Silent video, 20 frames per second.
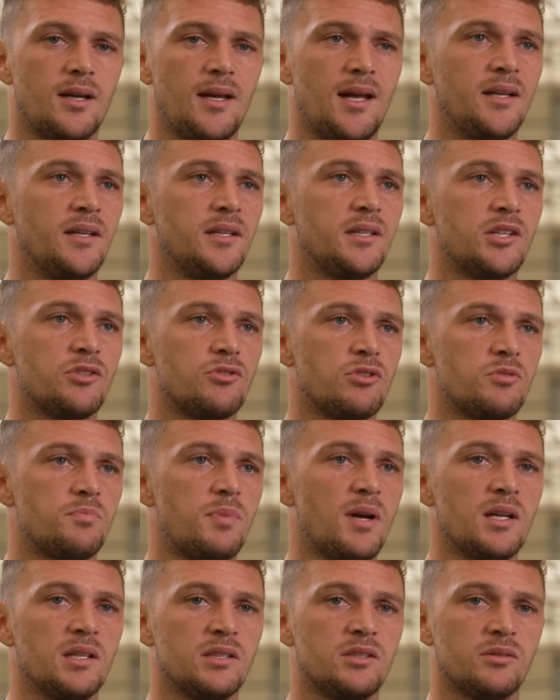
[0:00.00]
any
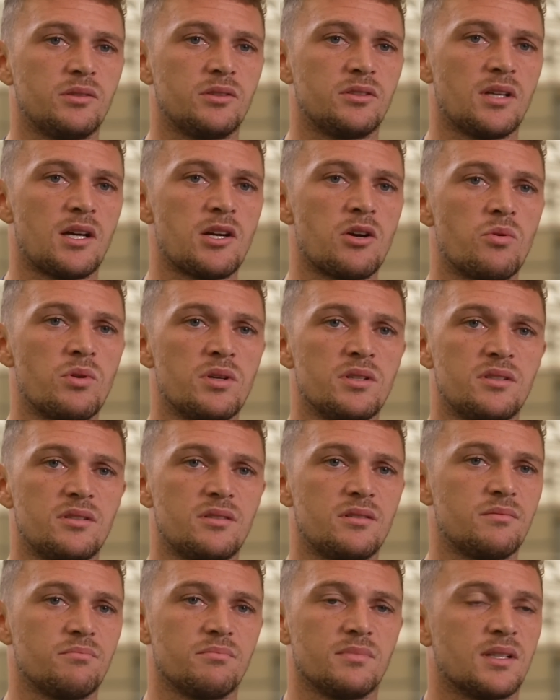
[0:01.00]
disrespect, because I
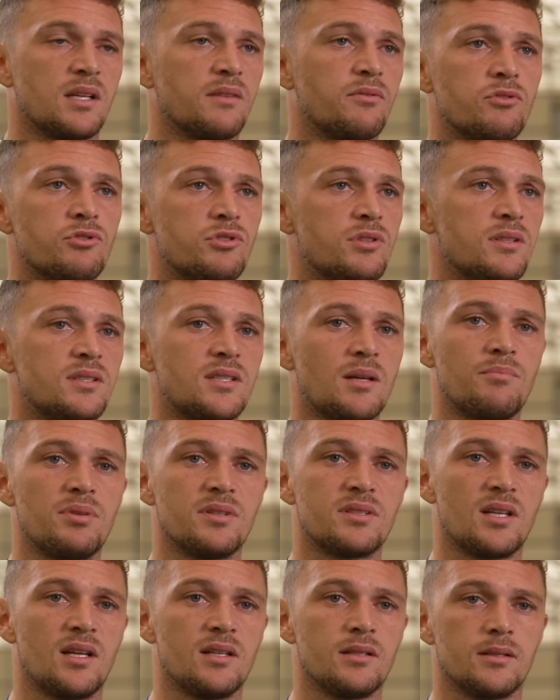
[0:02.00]
always give
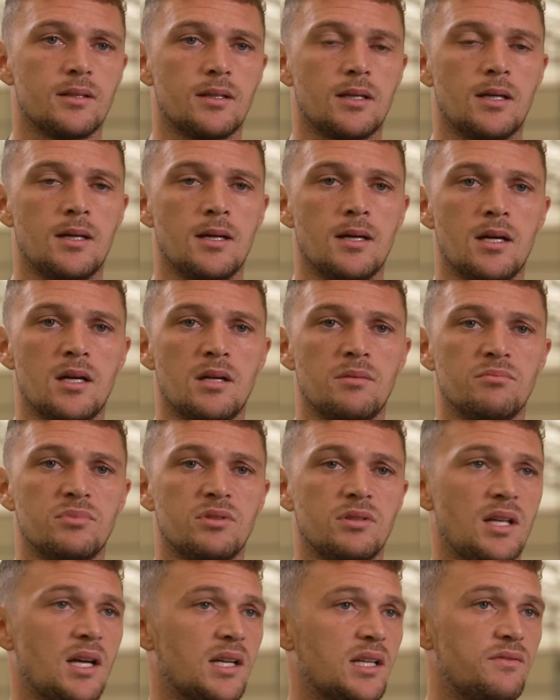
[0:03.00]

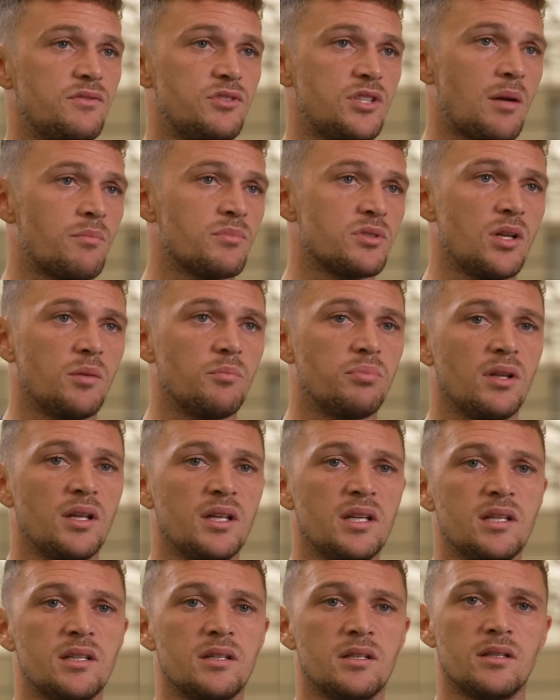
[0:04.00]
110%. Like if Jam's not
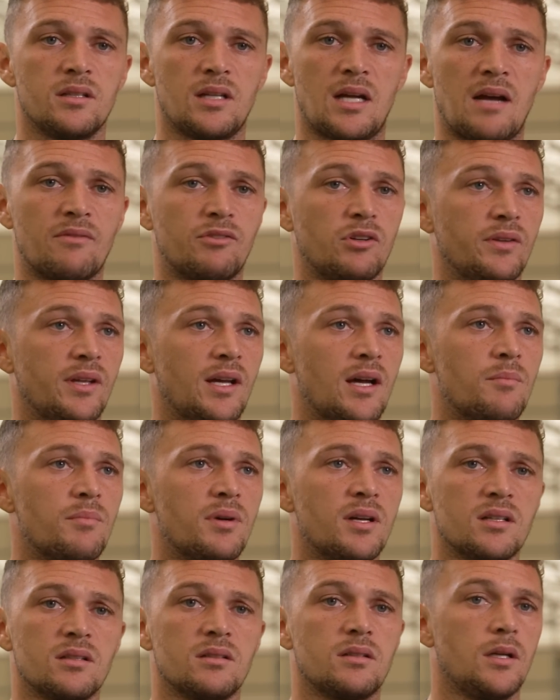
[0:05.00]
playing and I've got the
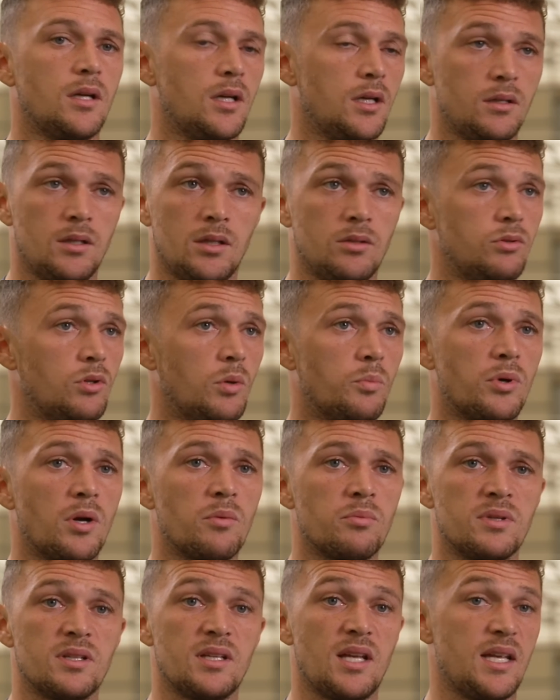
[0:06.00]
armband, no
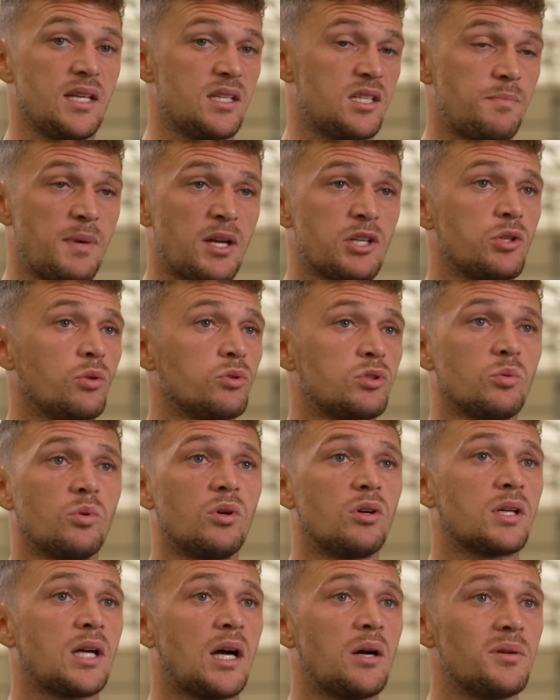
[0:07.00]
problem. It's special to
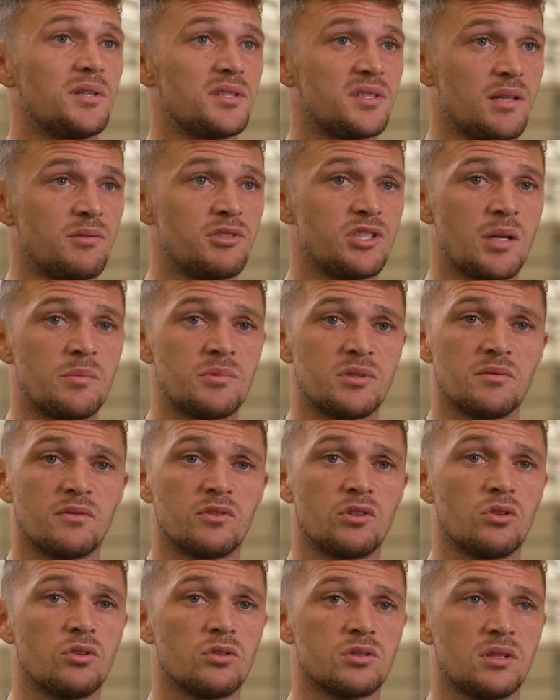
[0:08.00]
walk out at St James's, of
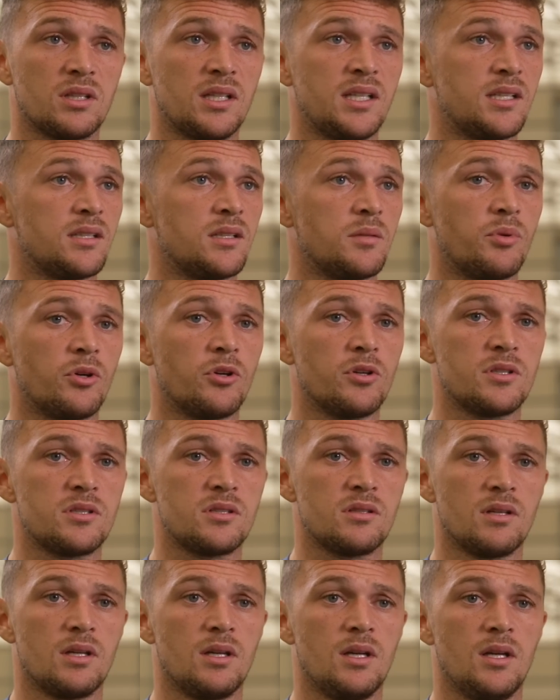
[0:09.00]
course, leading the
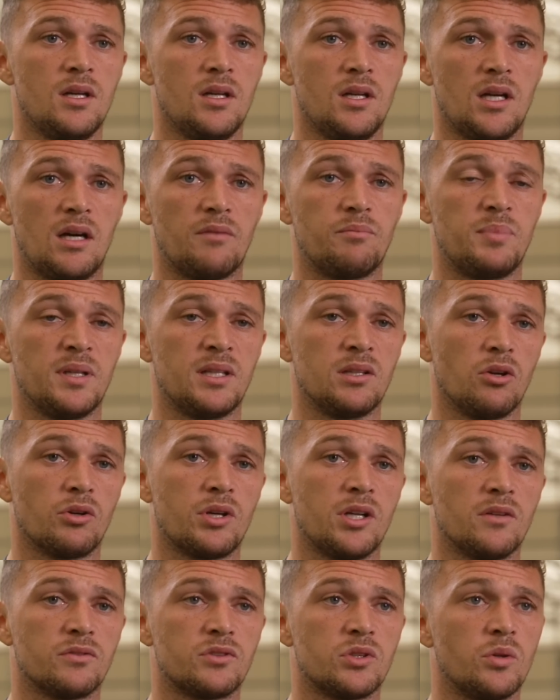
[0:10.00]
boys. I've been
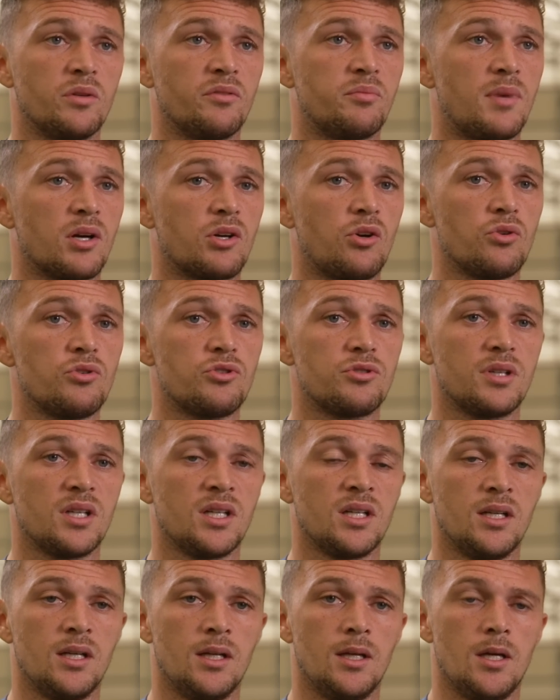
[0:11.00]
lucky enough to do it for my country,
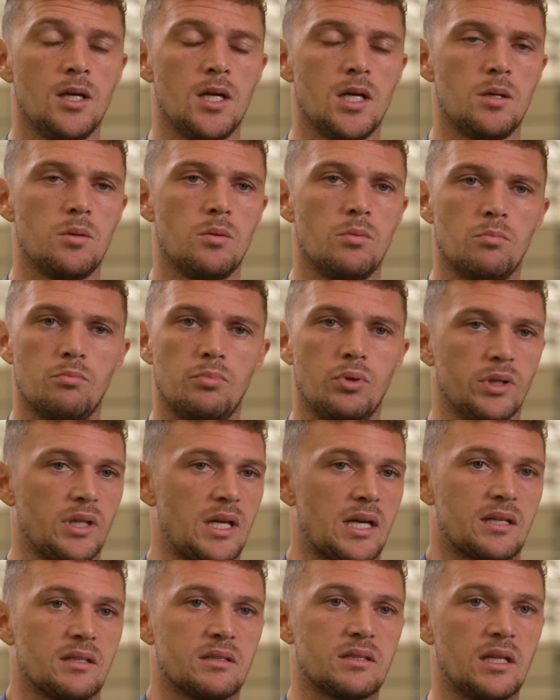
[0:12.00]
but
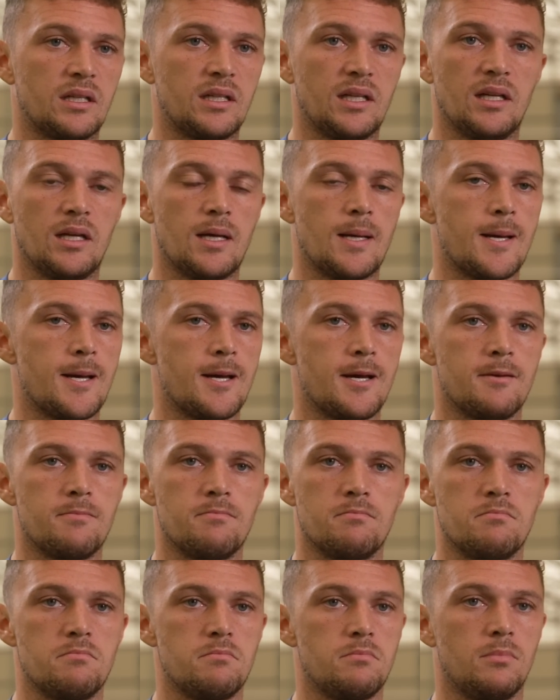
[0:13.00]
like I said,
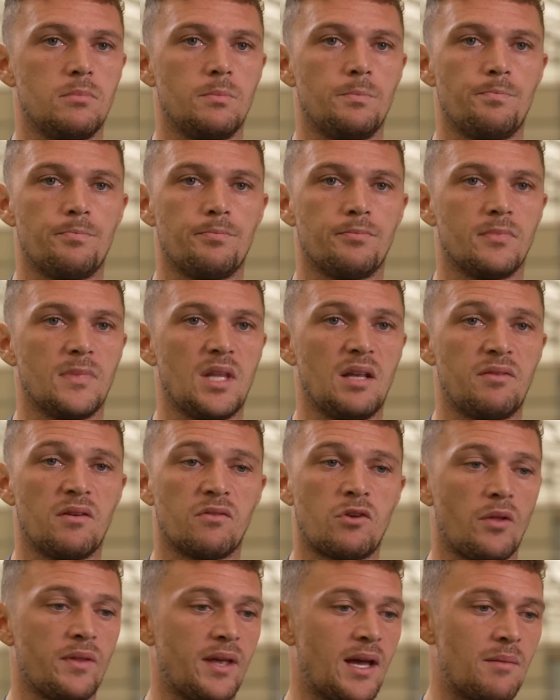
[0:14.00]
if I've
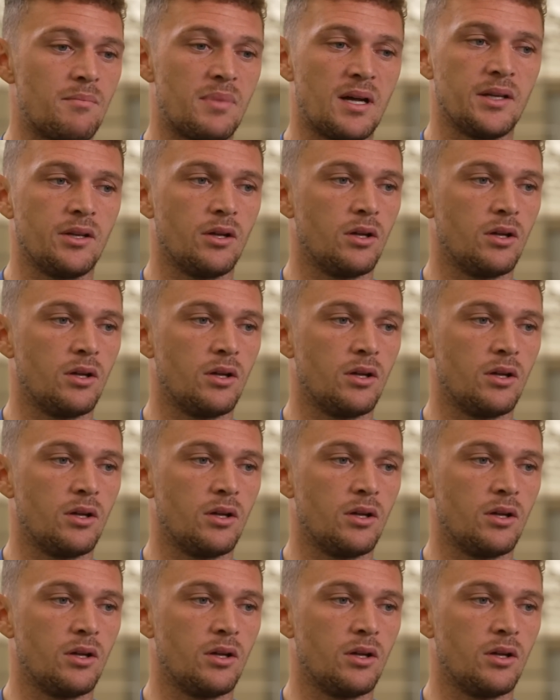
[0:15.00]
got the armband